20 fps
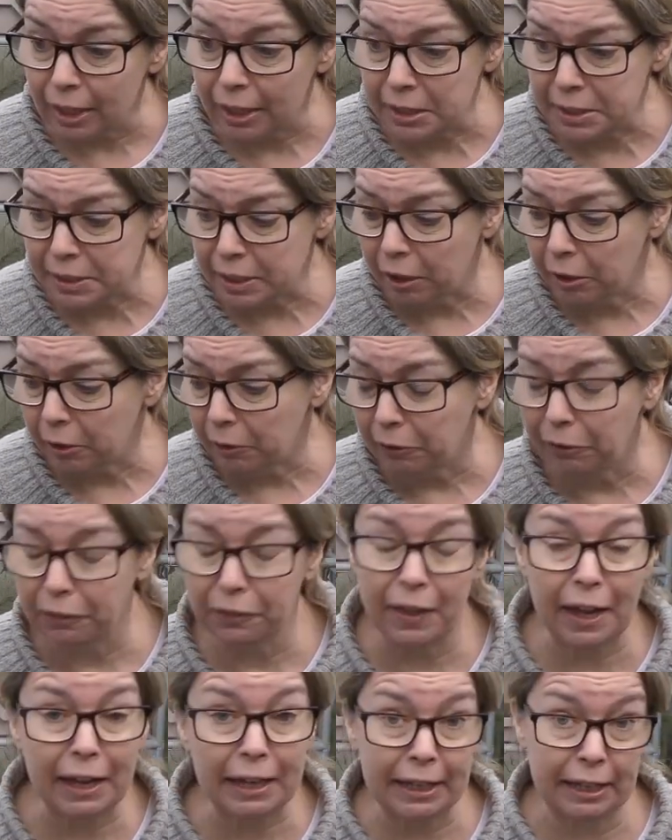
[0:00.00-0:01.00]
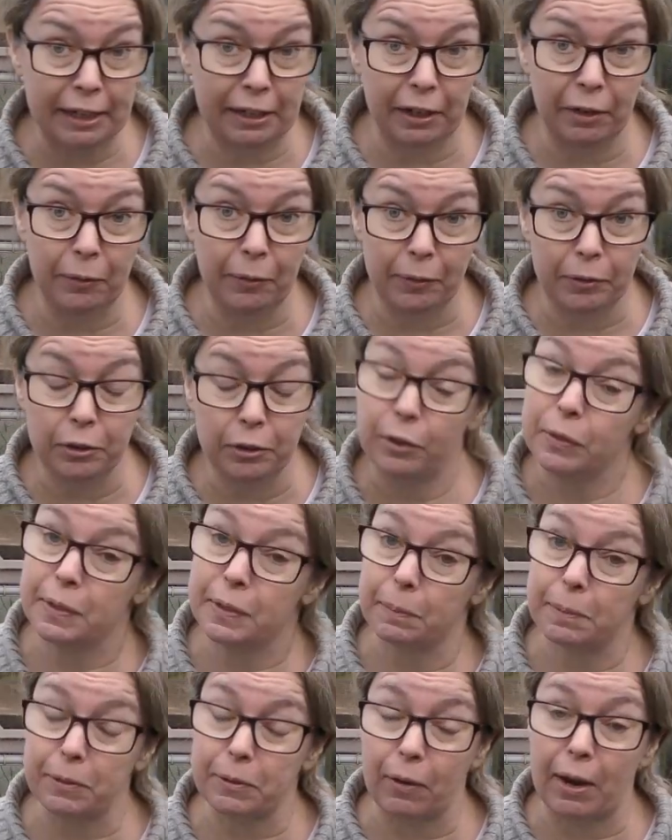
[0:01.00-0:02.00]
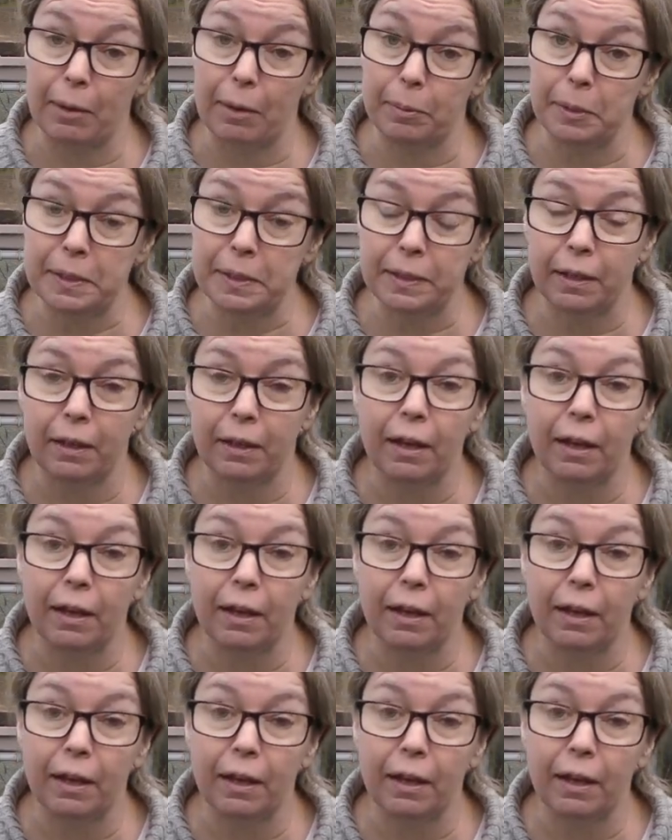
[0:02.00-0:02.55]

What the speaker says: So thank you, new subscribers.